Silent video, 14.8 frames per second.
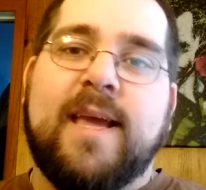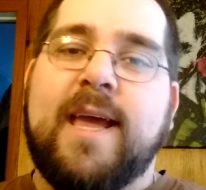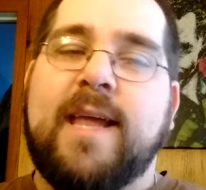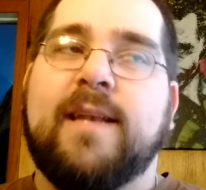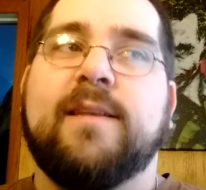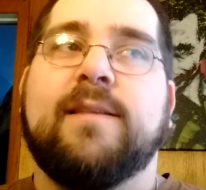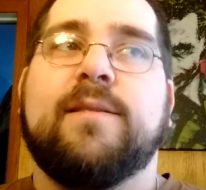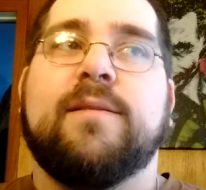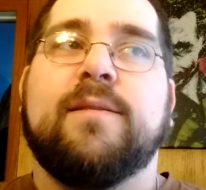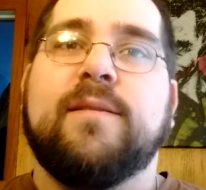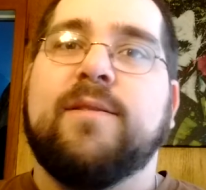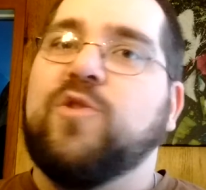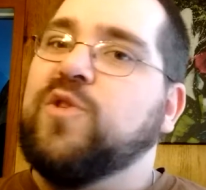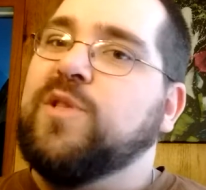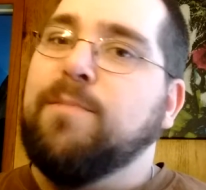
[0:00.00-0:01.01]
and
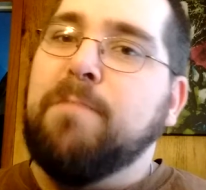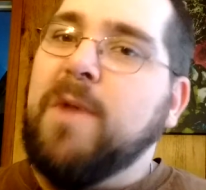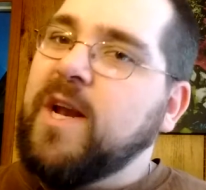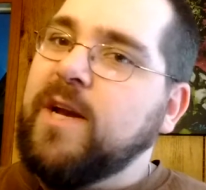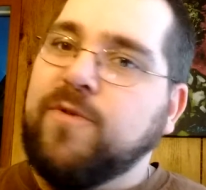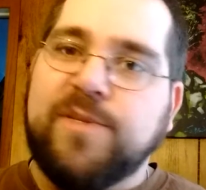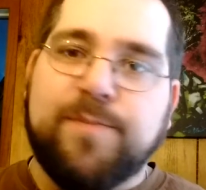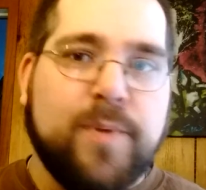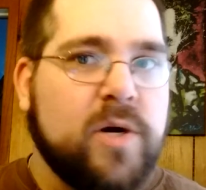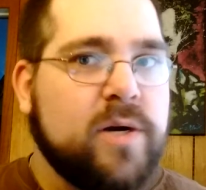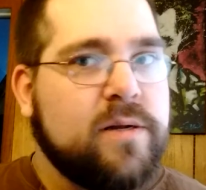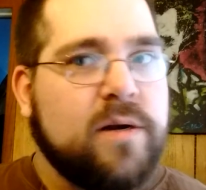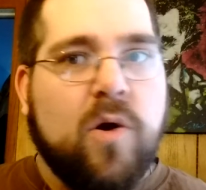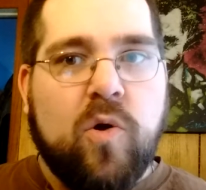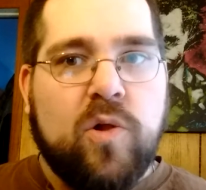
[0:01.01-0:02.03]
just the money was
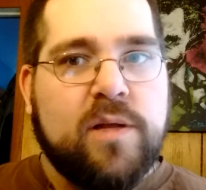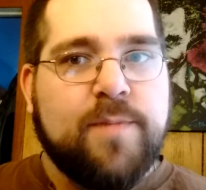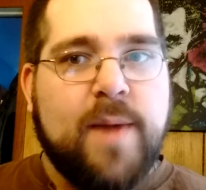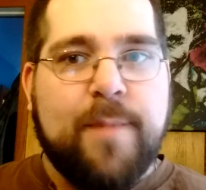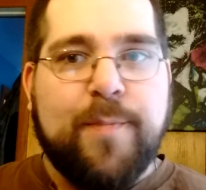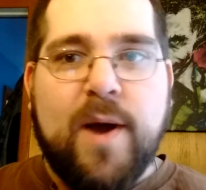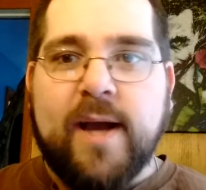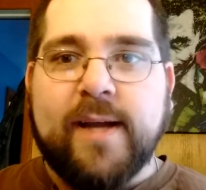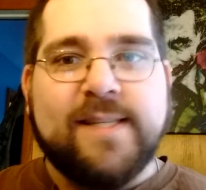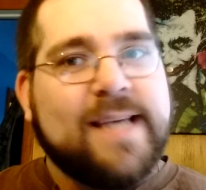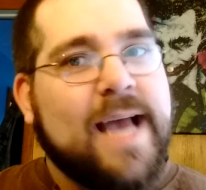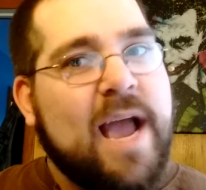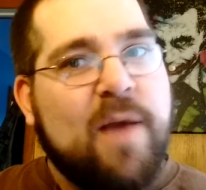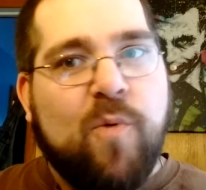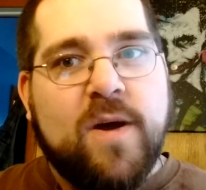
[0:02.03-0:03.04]
burning a hole in my pocket, so
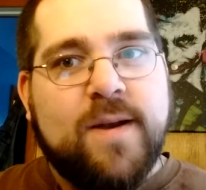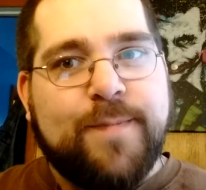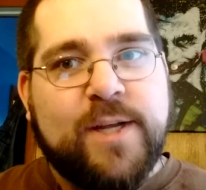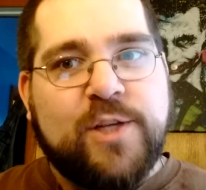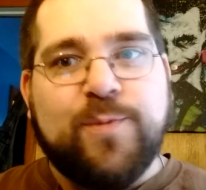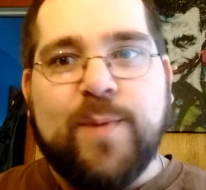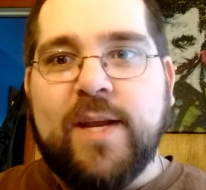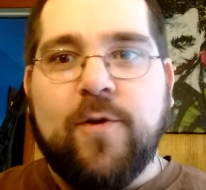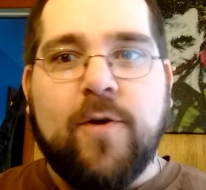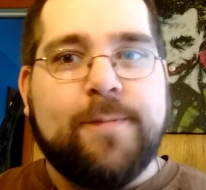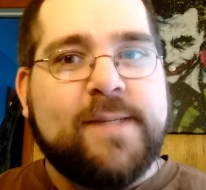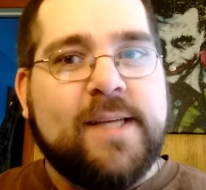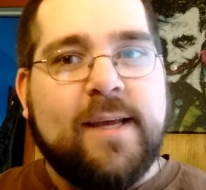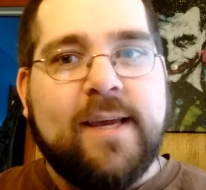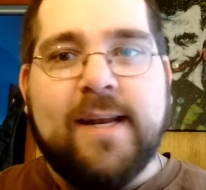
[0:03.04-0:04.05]
I want a Benchmade
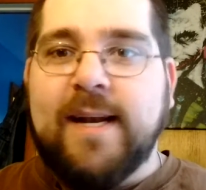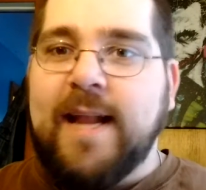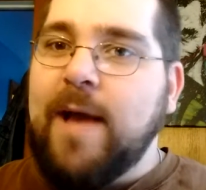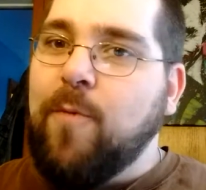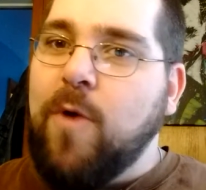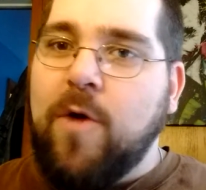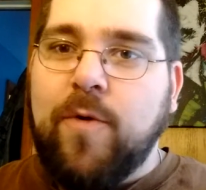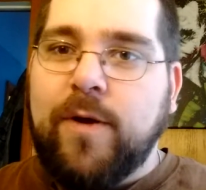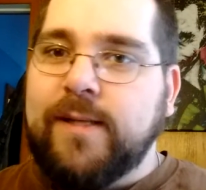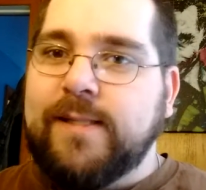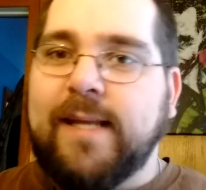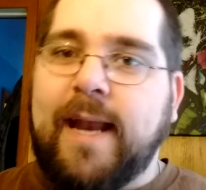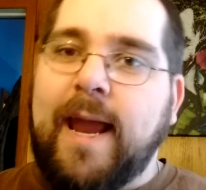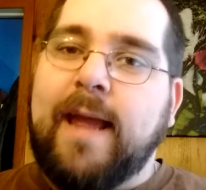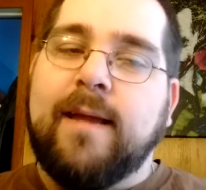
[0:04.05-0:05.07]
Griptillian, and I want one
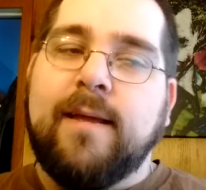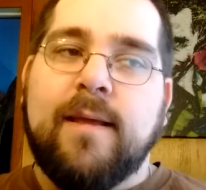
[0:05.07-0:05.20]
today.